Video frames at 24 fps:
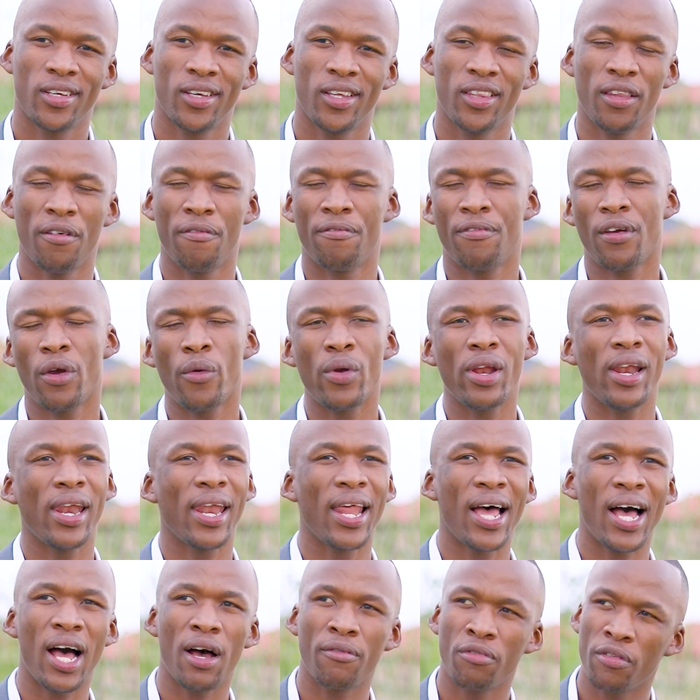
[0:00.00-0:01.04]
The very
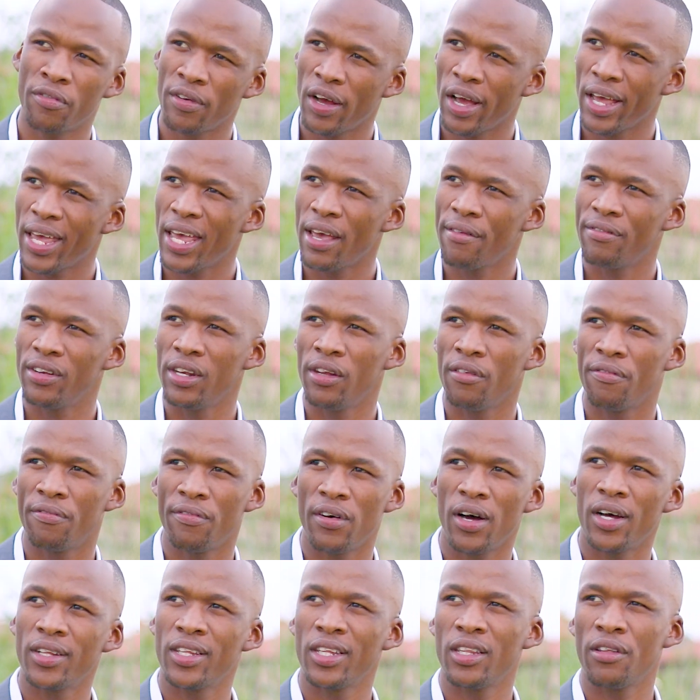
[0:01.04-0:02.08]
love of our Heavenly
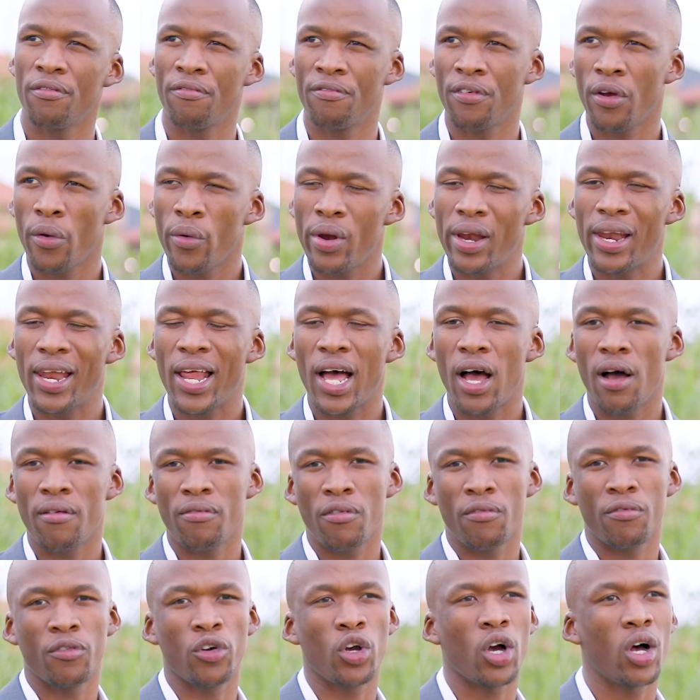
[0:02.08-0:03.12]
Father, the very love
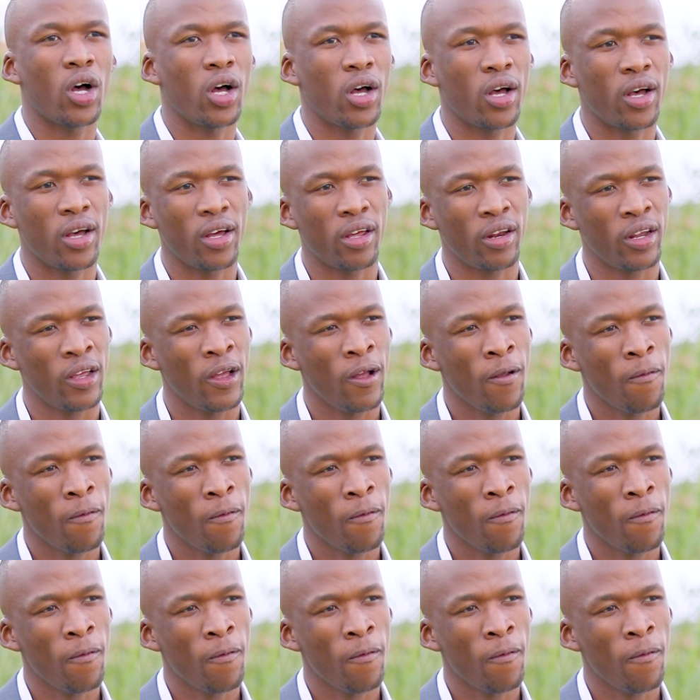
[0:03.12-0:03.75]
of God,